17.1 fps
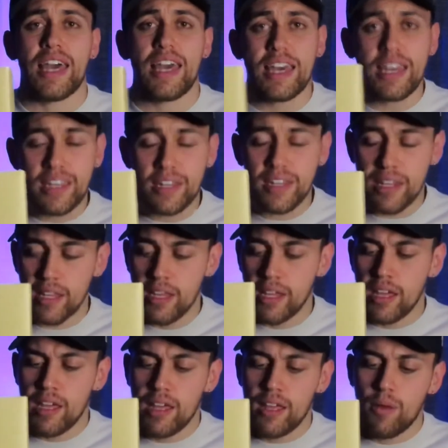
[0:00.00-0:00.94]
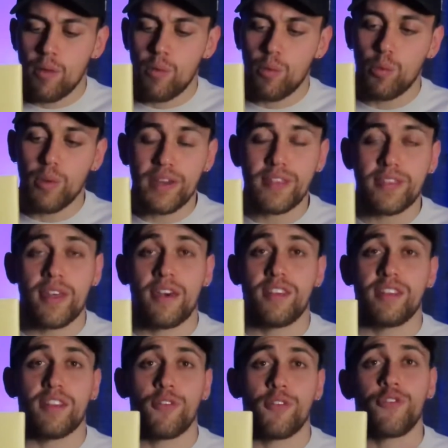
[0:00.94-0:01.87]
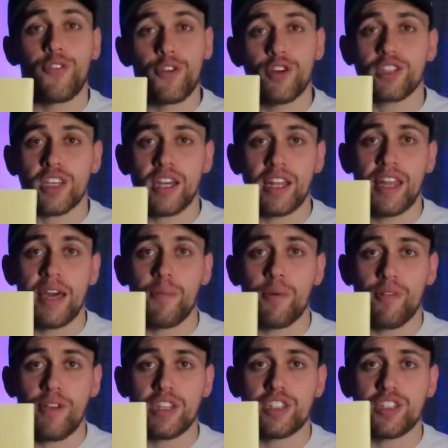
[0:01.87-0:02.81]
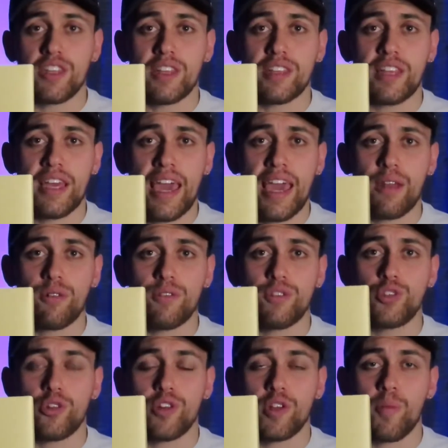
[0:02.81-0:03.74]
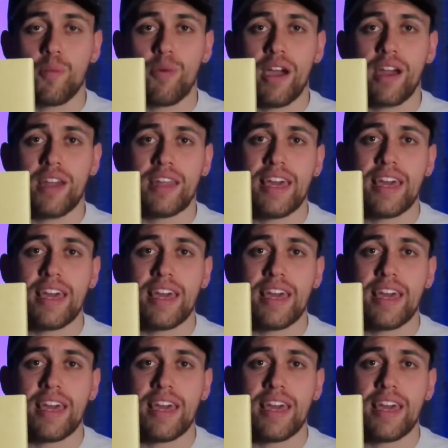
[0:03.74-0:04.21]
with the first collaboration that they had with Jordan Brand.